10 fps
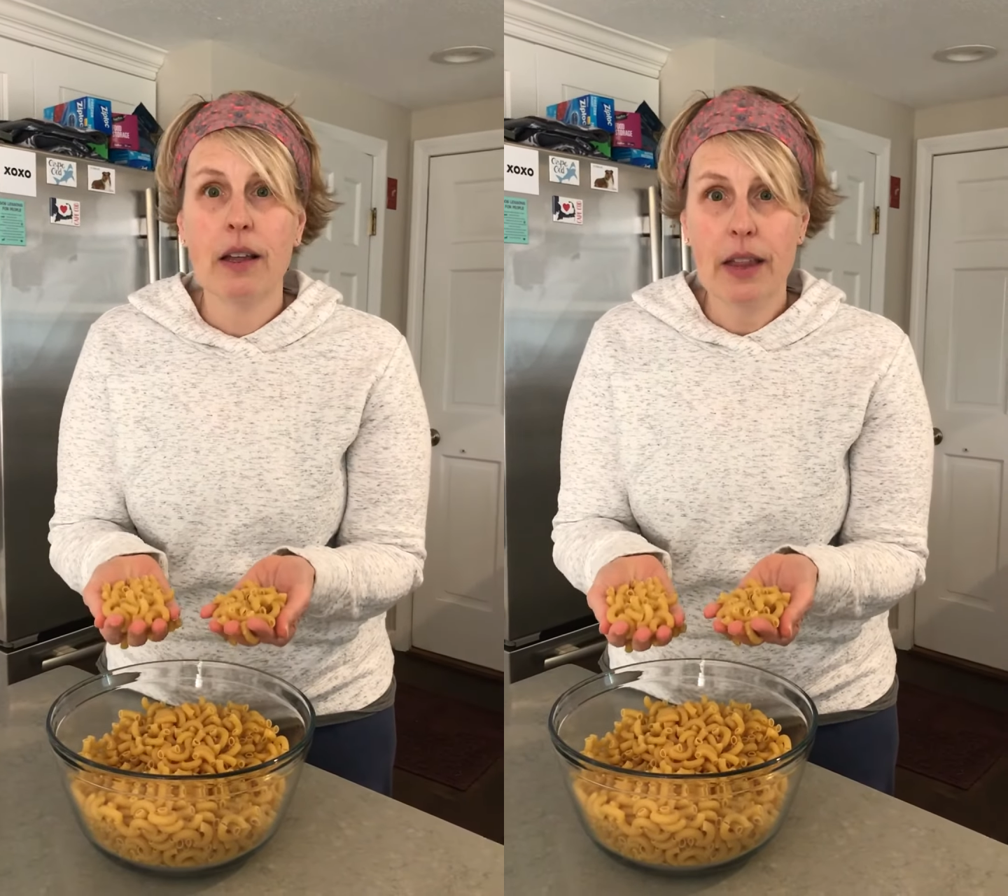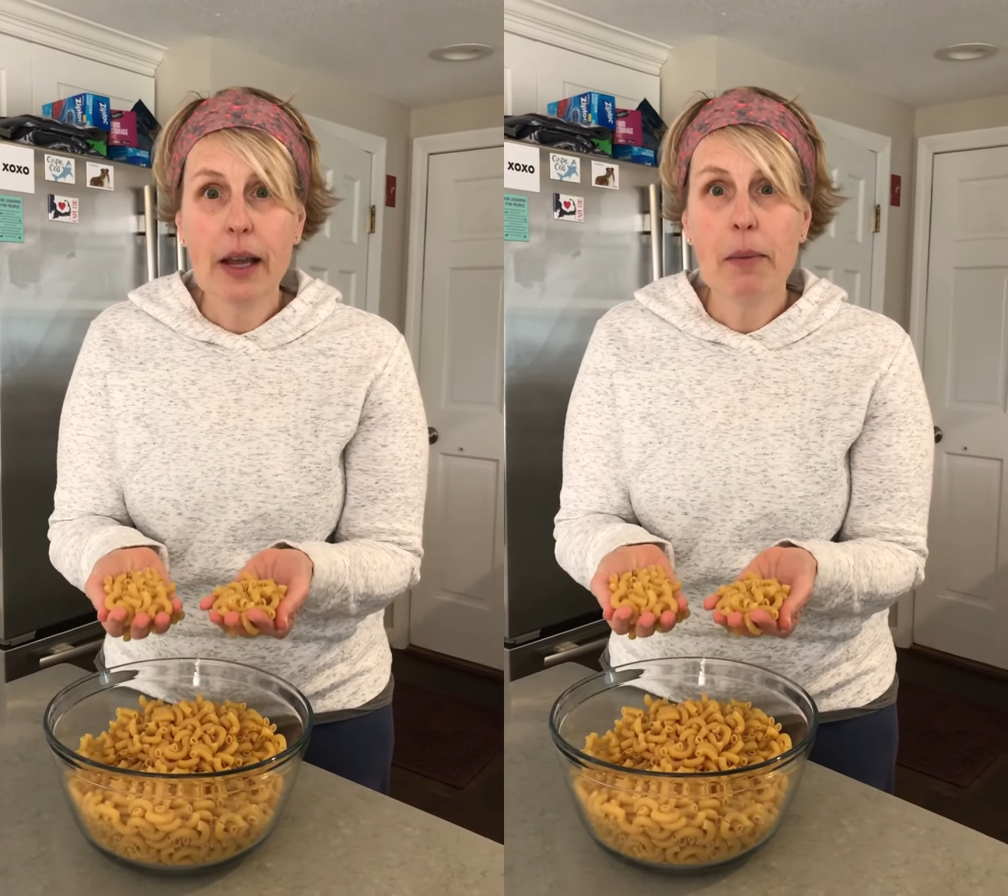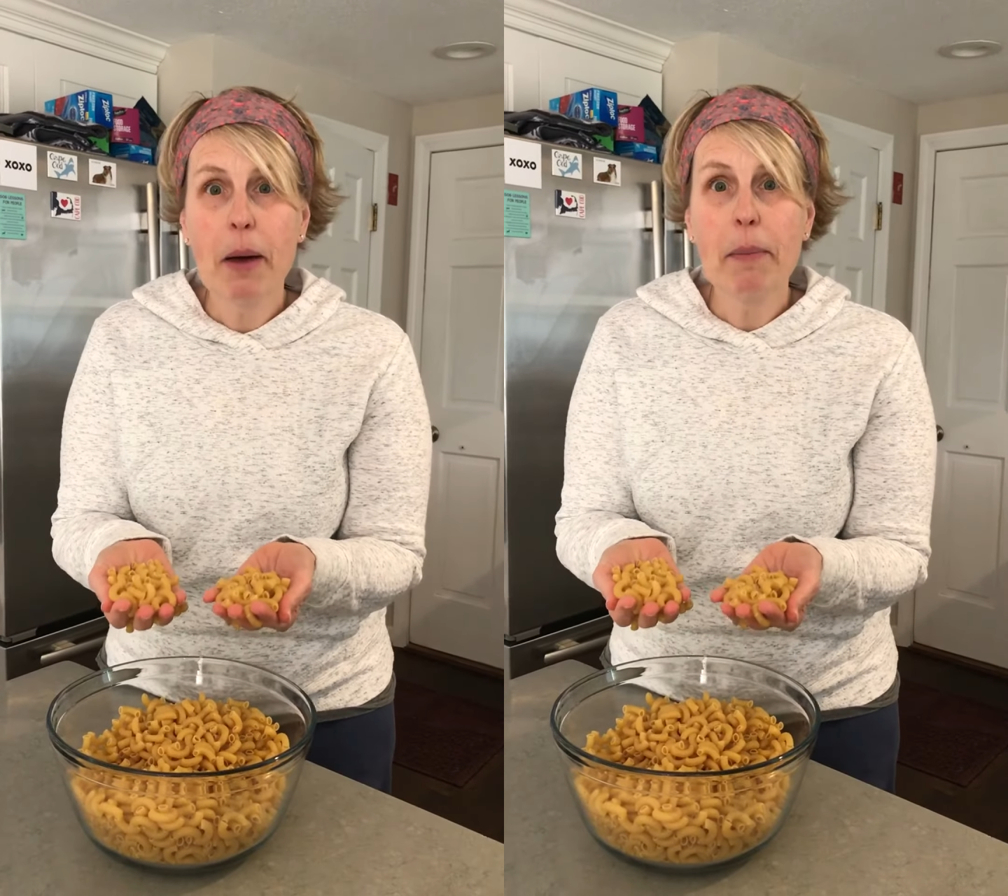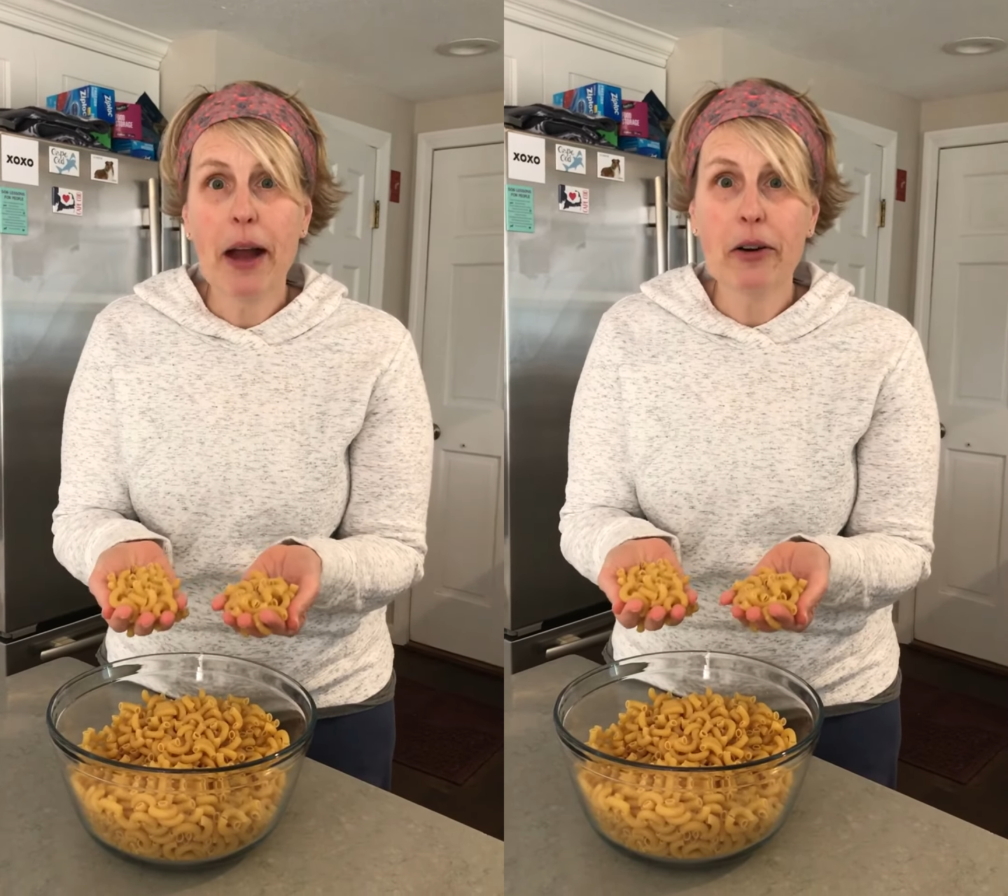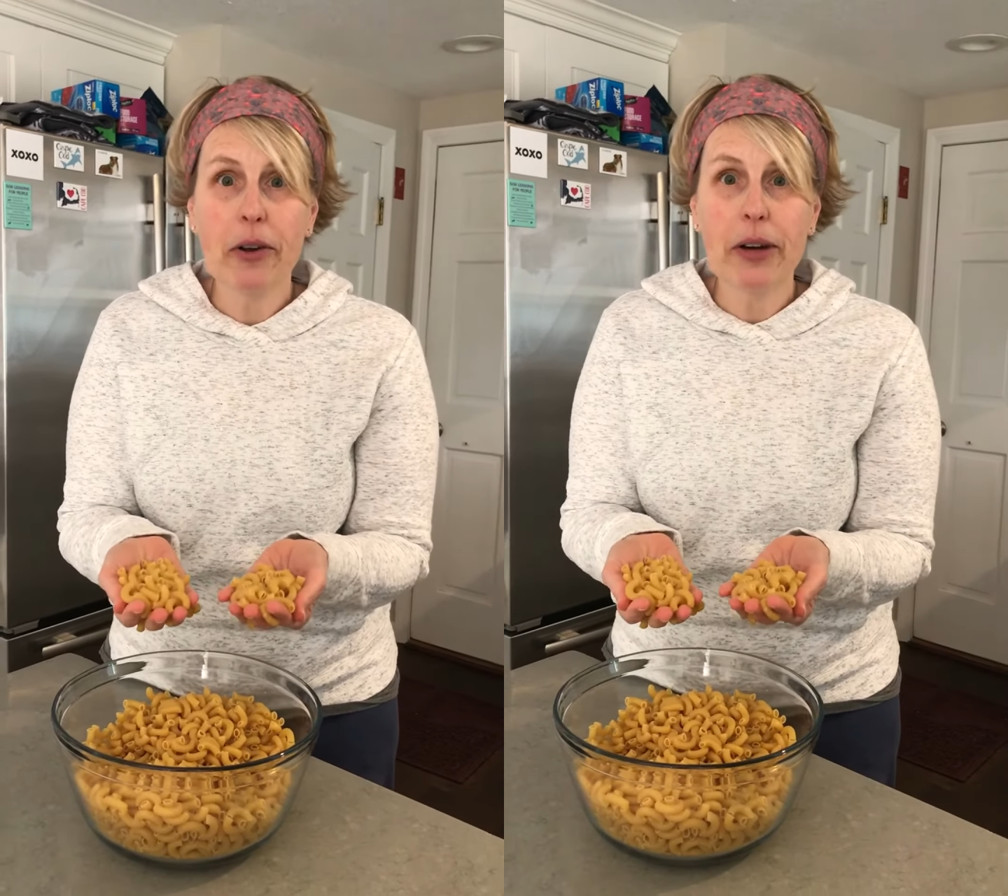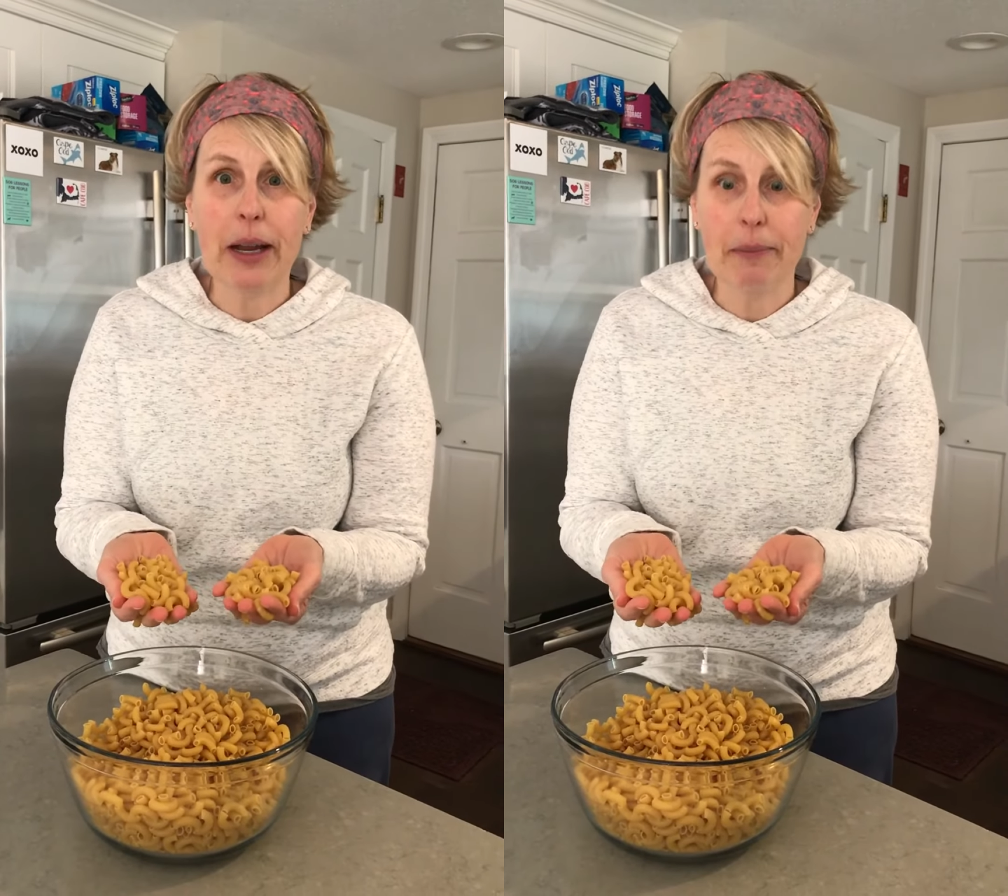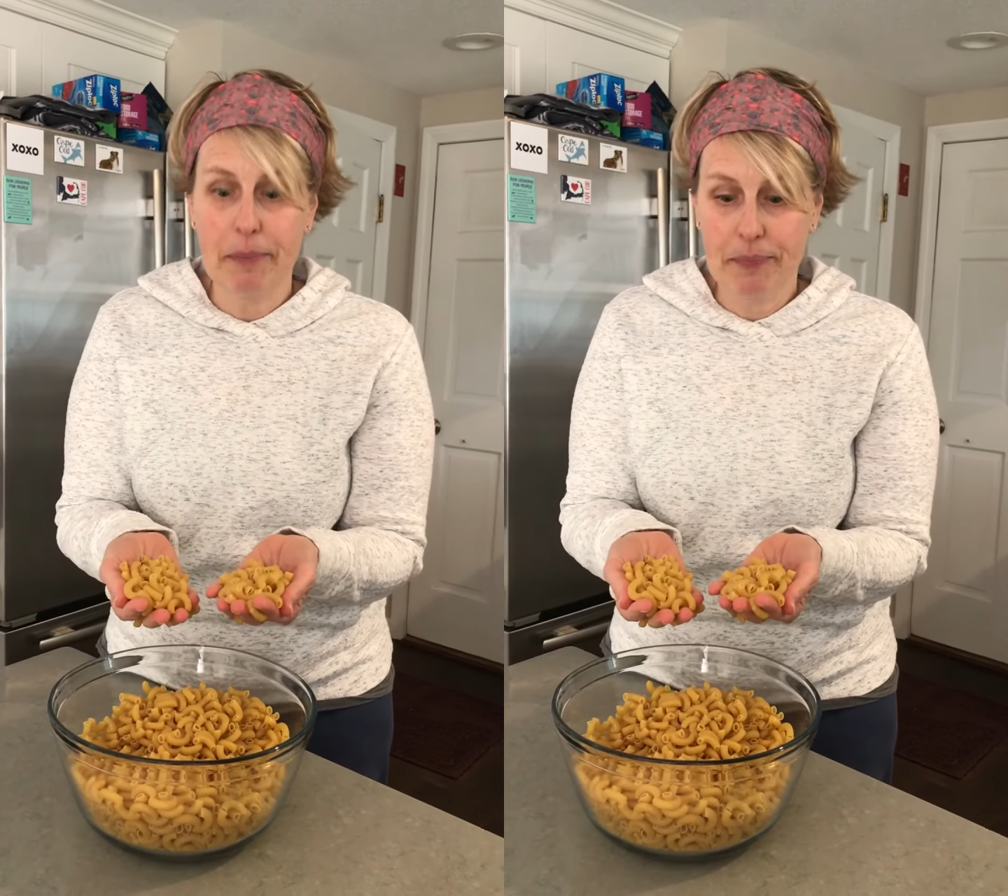Think about macaroni